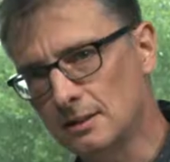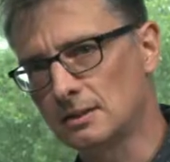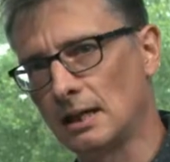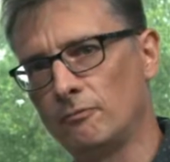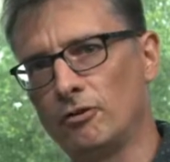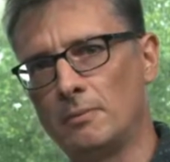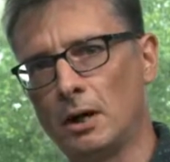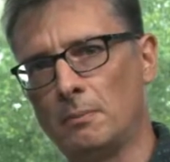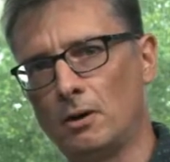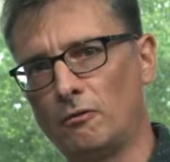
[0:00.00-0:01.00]
same for
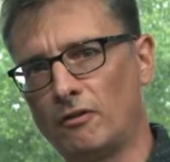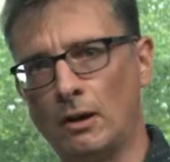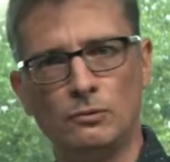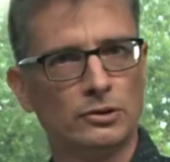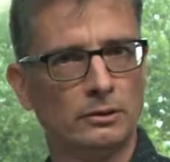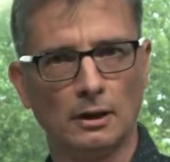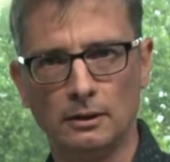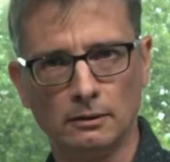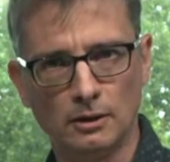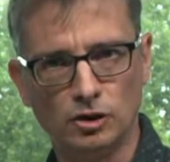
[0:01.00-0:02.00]
mobile phones
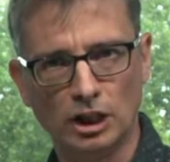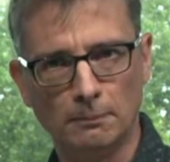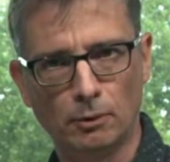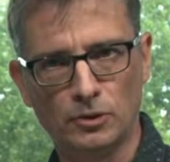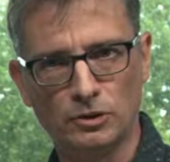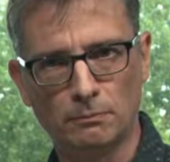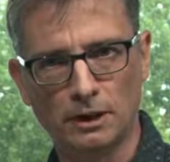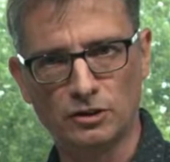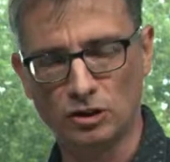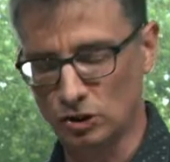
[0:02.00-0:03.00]
and cheap point and
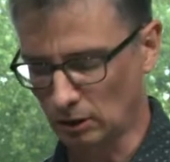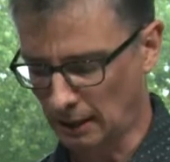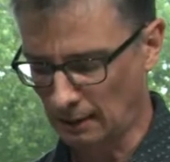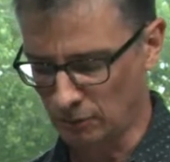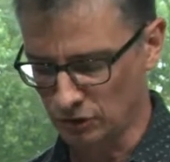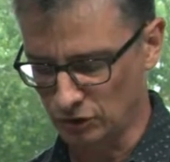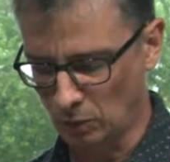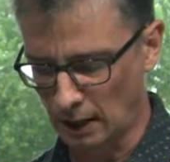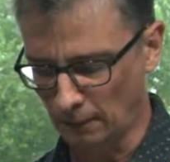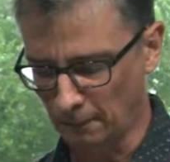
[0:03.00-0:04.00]
press digital cameras as
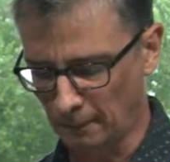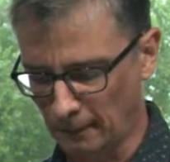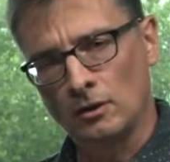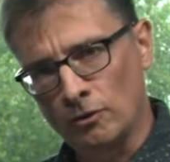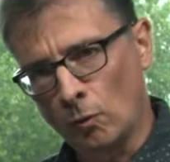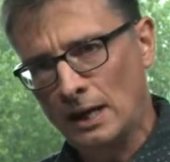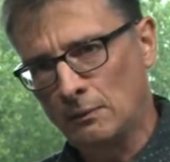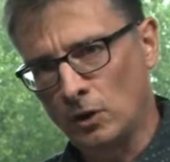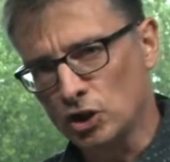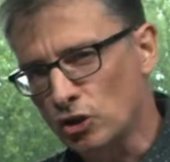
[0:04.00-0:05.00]
well. The way
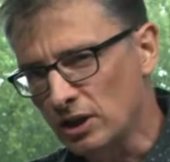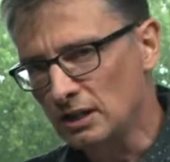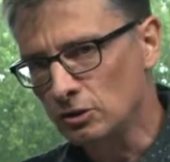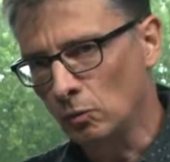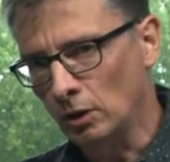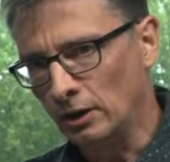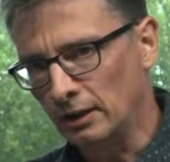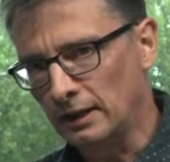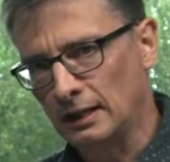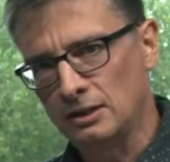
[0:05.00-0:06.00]
in which these
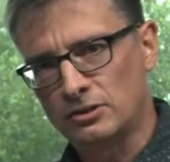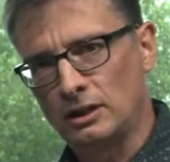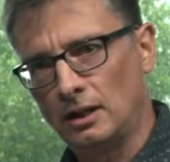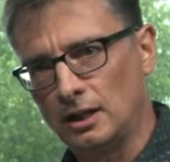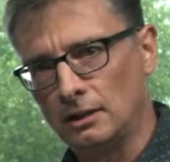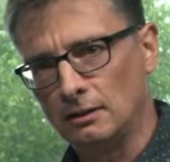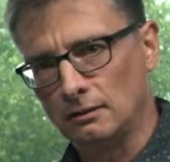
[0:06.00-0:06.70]
work is the light